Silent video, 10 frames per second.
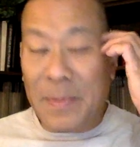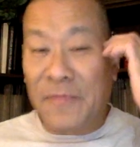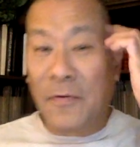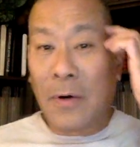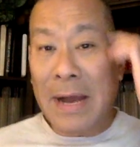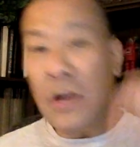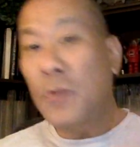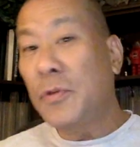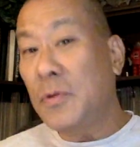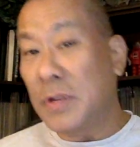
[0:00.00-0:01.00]
before I
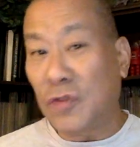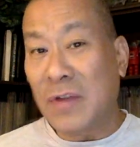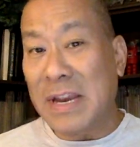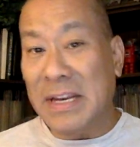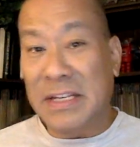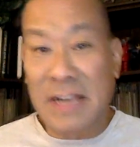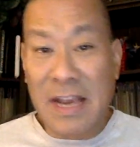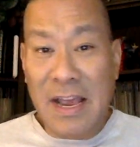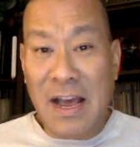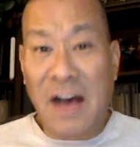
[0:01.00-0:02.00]
go through the trades
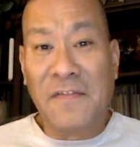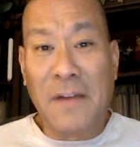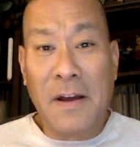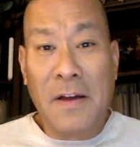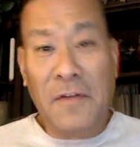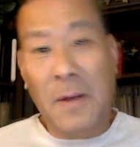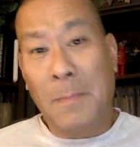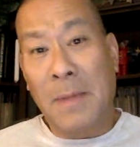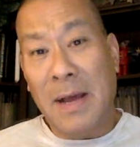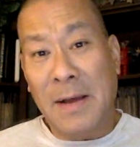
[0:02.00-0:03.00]
of
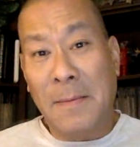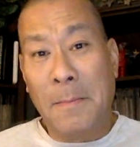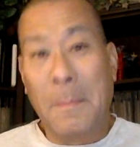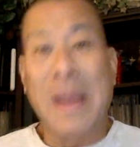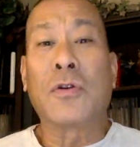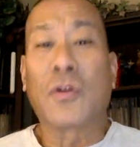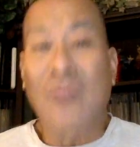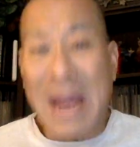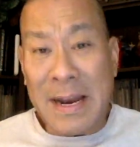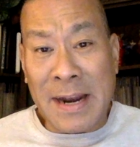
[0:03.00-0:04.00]
from Michael
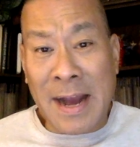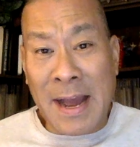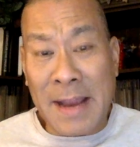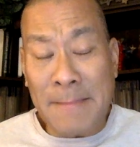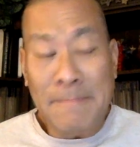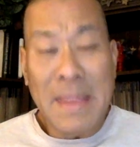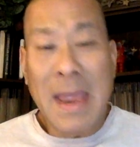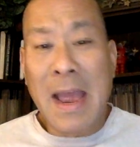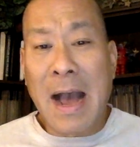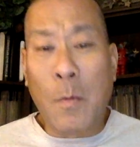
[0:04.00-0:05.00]
Kratney and I
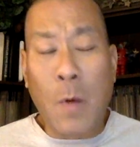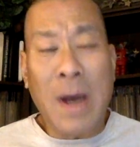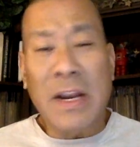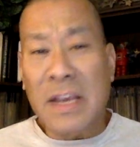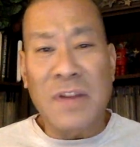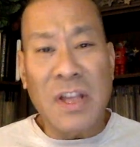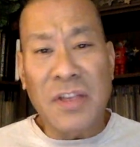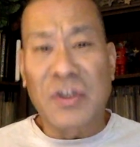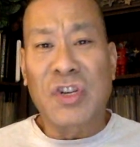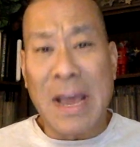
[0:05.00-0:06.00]
want to give
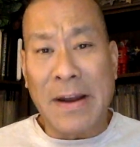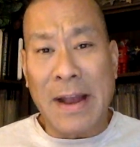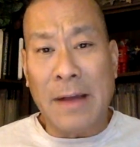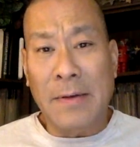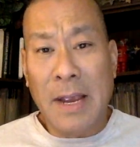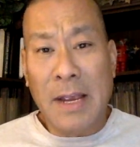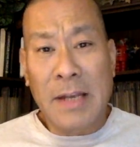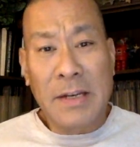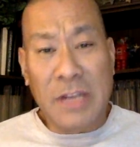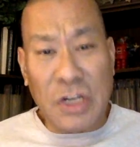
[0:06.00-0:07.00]
another shout out
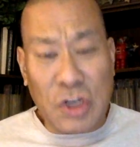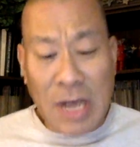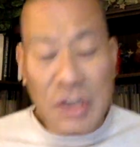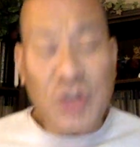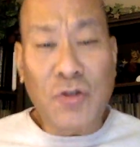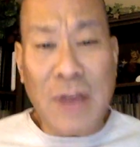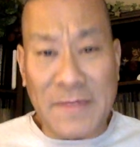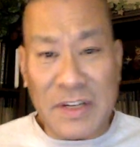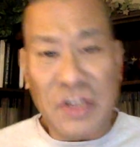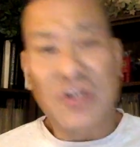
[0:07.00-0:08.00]
to Josh
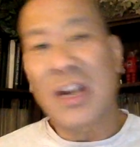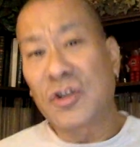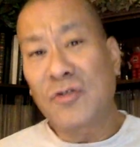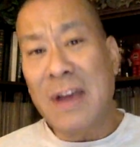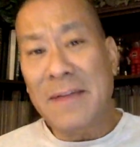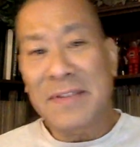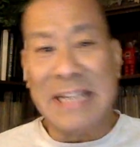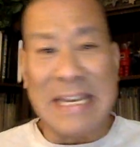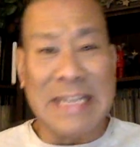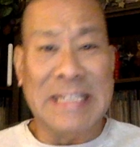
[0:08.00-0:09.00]
Travis. Josh Travis
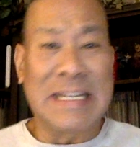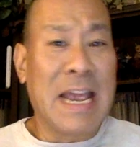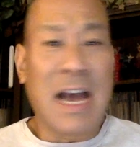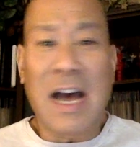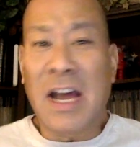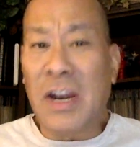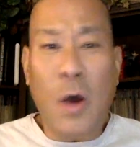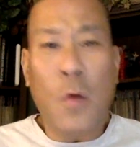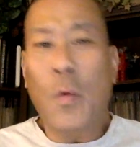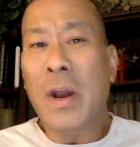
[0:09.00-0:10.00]
is one
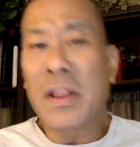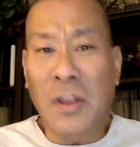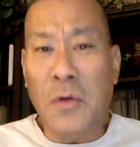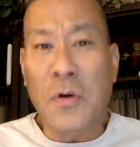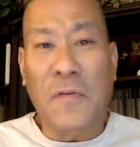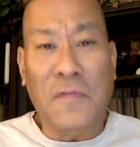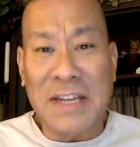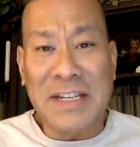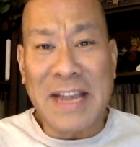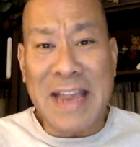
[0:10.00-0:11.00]
of the local
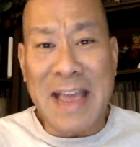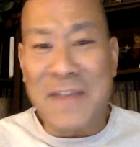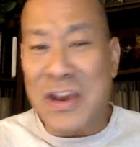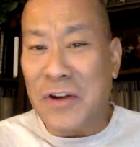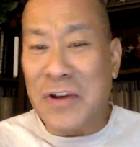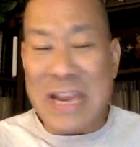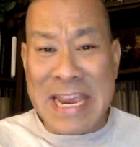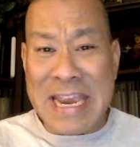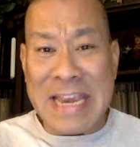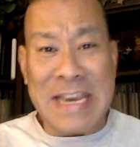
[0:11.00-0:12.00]
friends I have here.
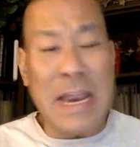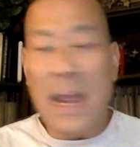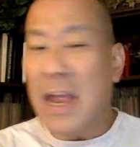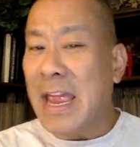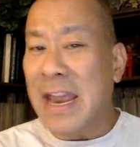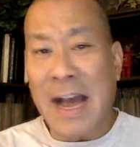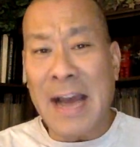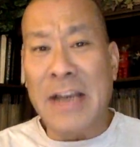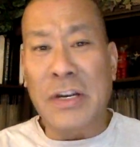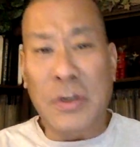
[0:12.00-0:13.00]
He and
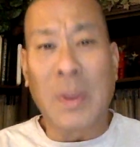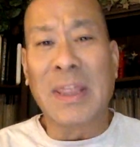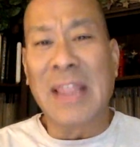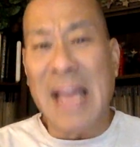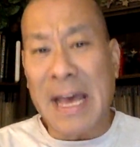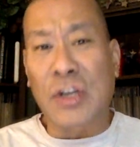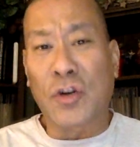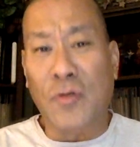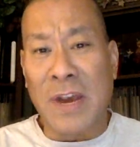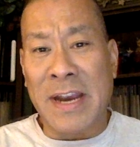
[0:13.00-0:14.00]
I do a lot of
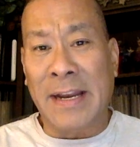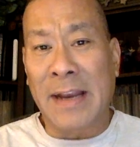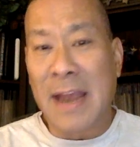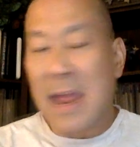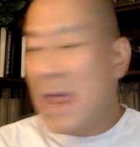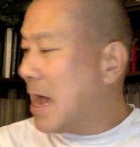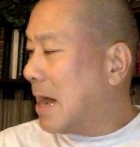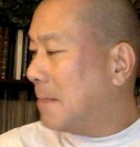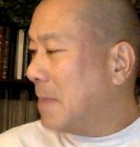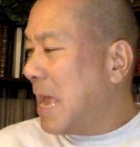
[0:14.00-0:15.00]
trading.
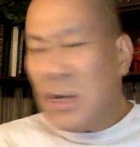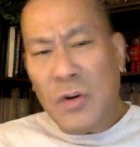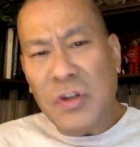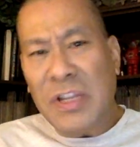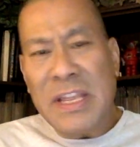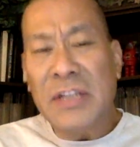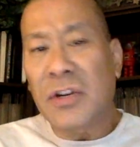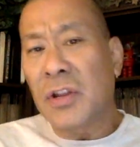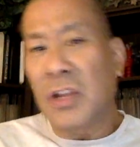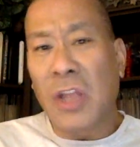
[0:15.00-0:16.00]
And usually these
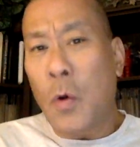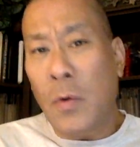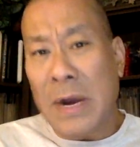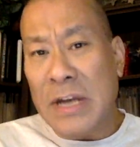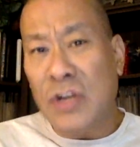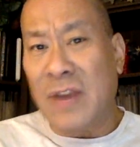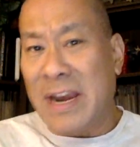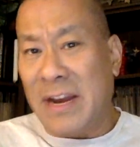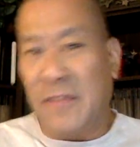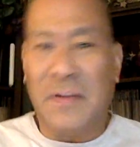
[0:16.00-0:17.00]
are the lower end
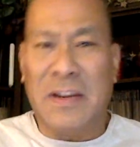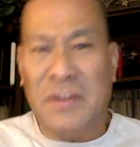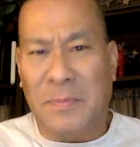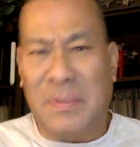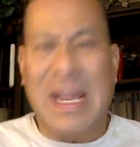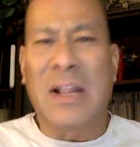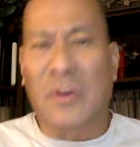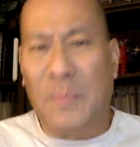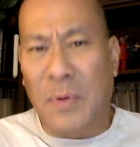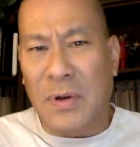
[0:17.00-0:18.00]
trading for like some
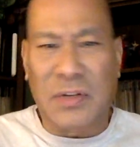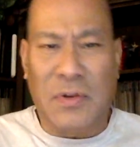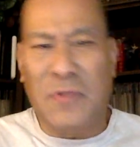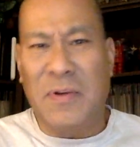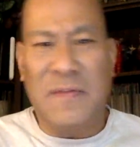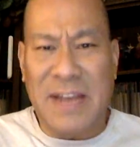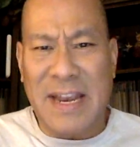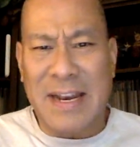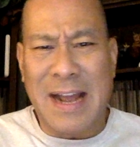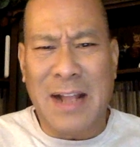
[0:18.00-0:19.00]
dollar books or three for
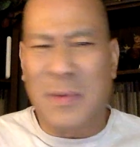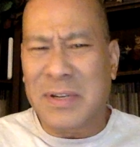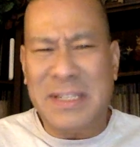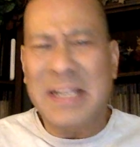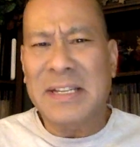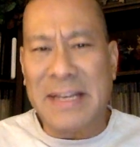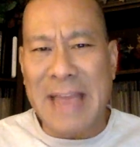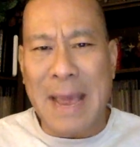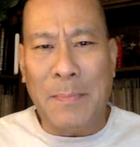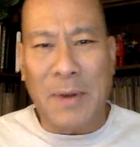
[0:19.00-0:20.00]
$10 books, things like
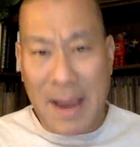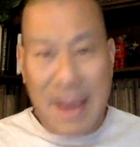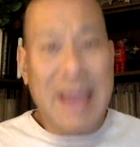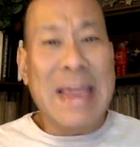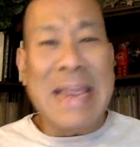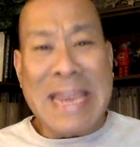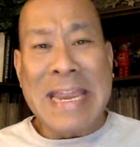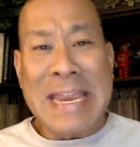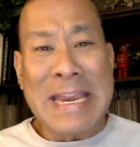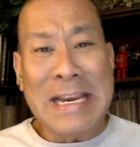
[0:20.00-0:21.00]
that. But
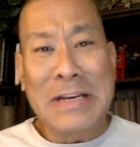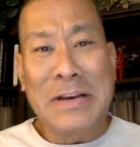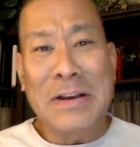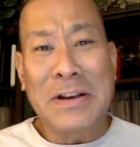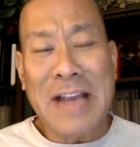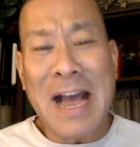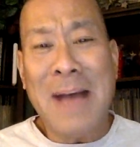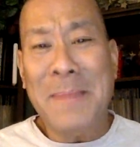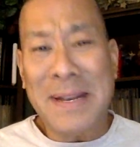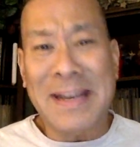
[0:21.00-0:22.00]
he
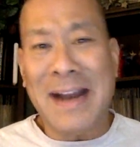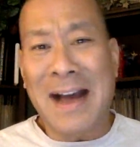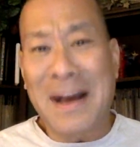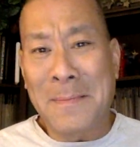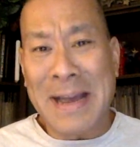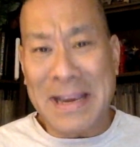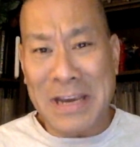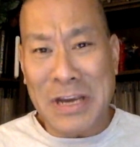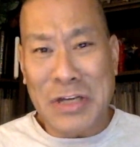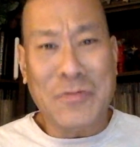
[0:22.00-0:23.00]
commented on my
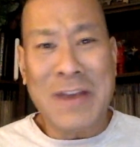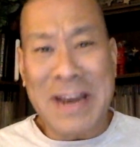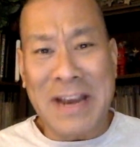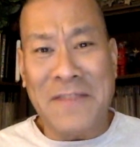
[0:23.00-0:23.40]
trading